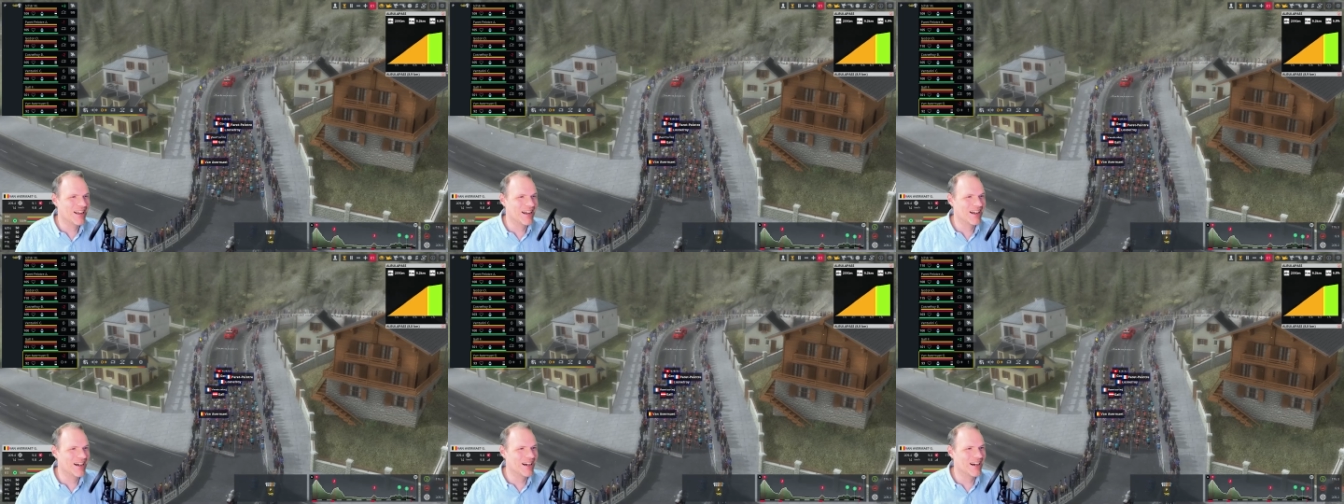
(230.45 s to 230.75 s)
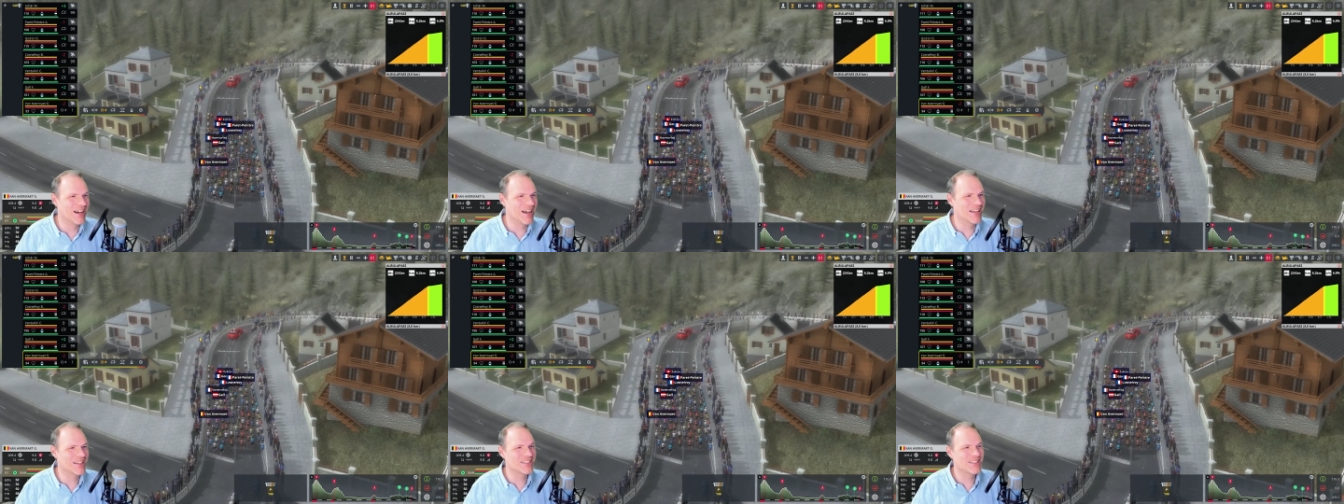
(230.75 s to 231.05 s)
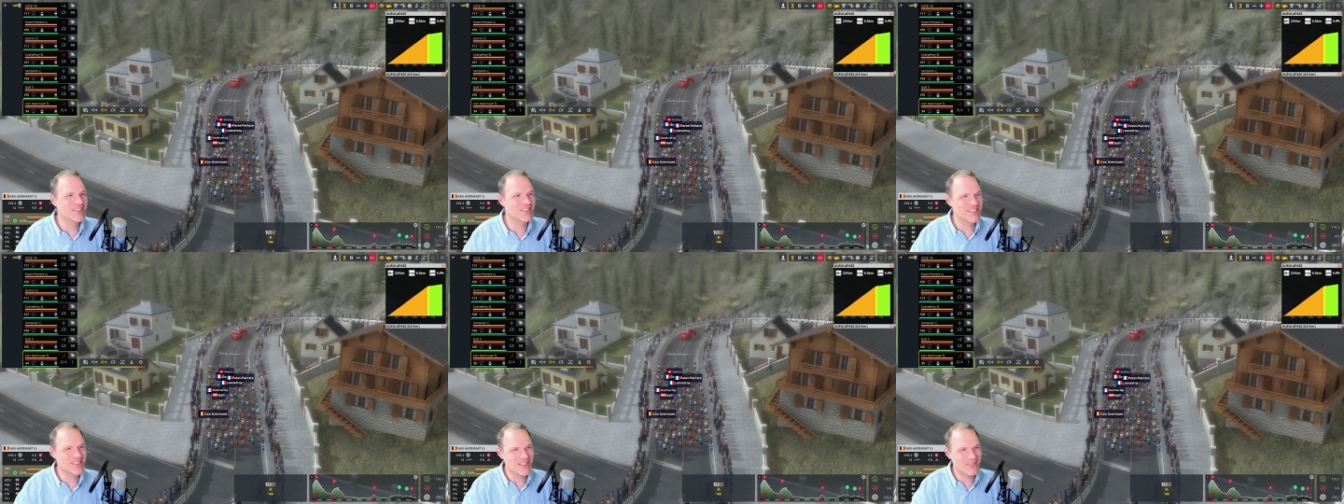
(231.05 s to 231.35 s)
and
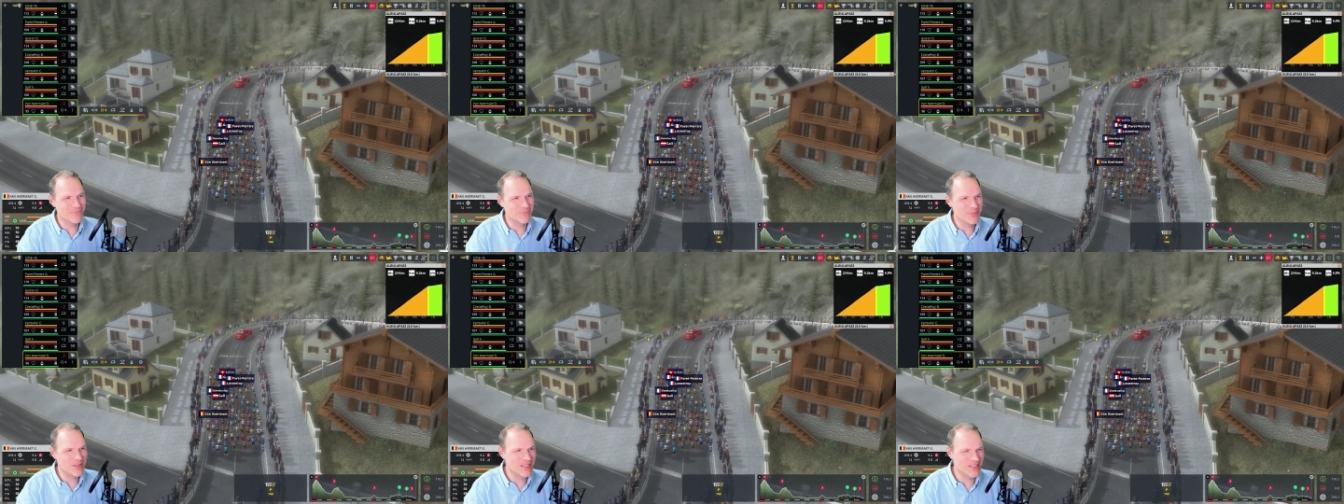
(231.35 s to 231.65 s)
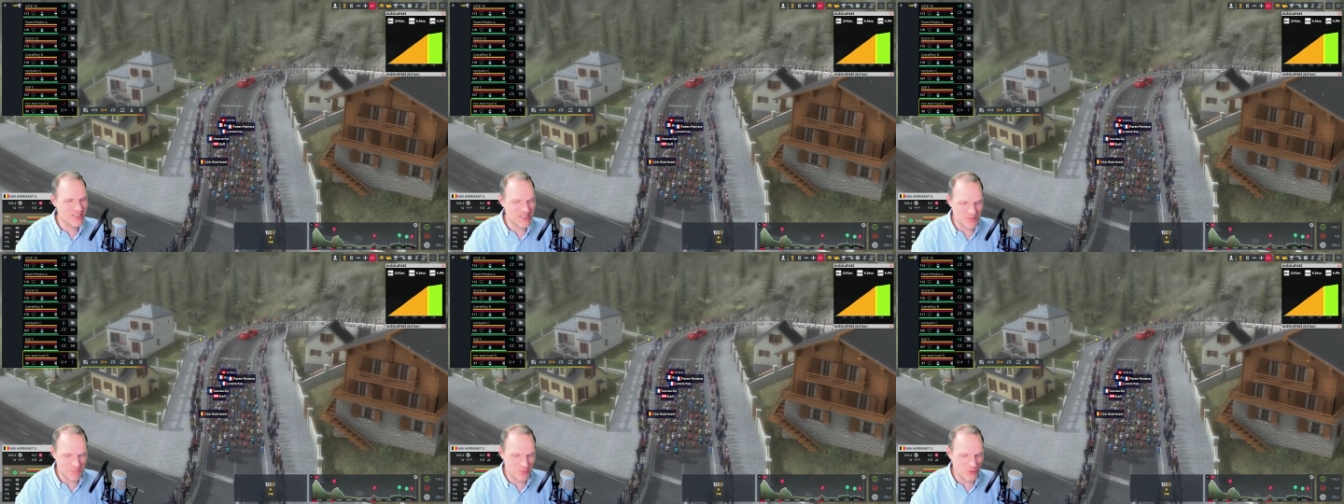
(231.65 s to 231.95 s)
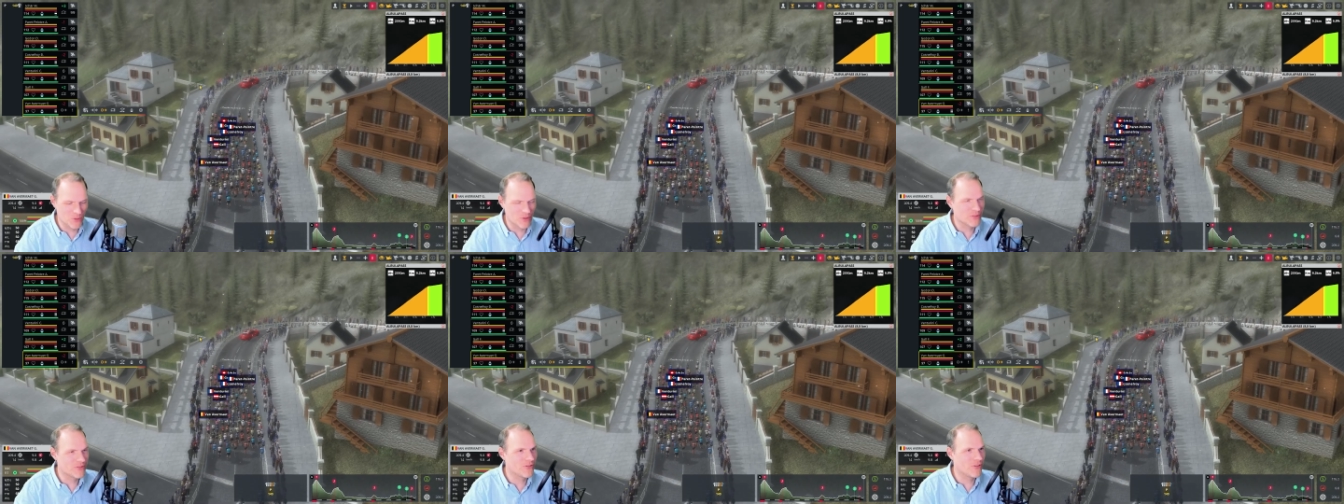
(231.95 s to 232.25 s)
he is even being
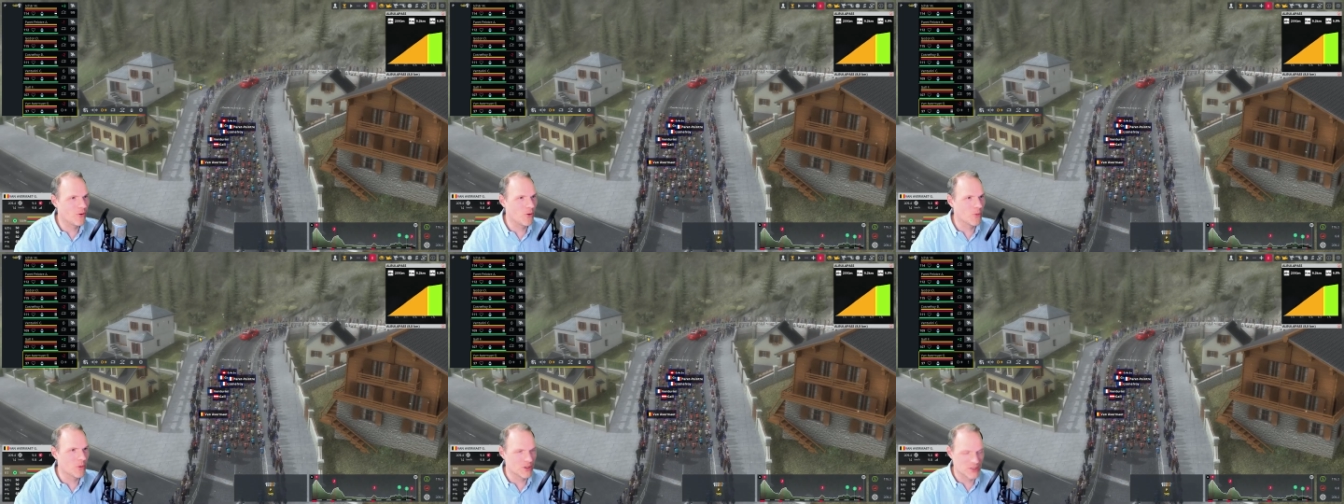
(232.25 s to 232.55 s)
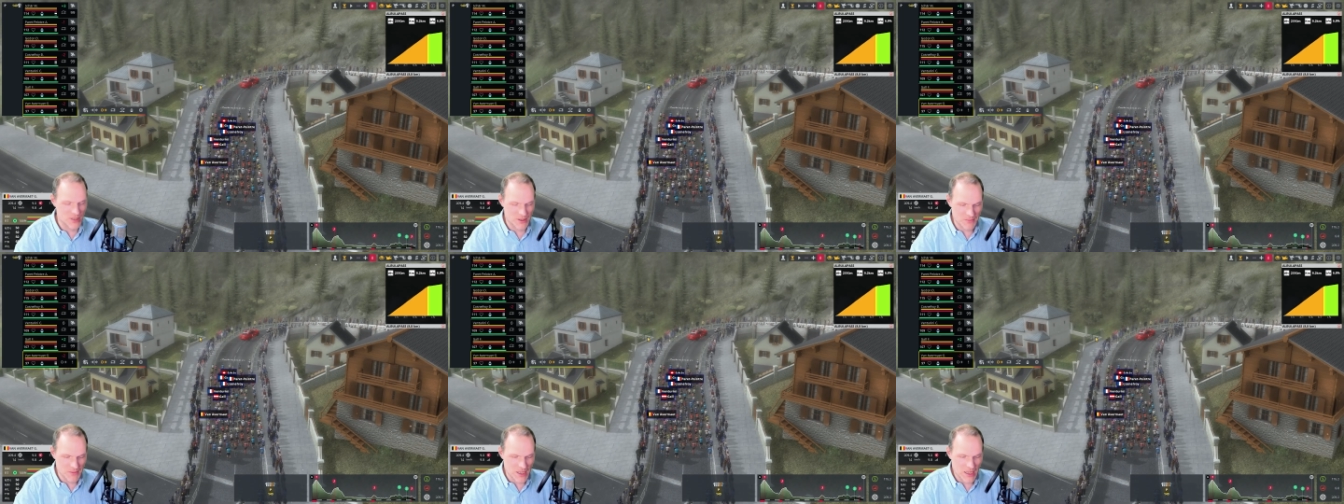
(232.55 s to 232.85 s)
spooled forwards.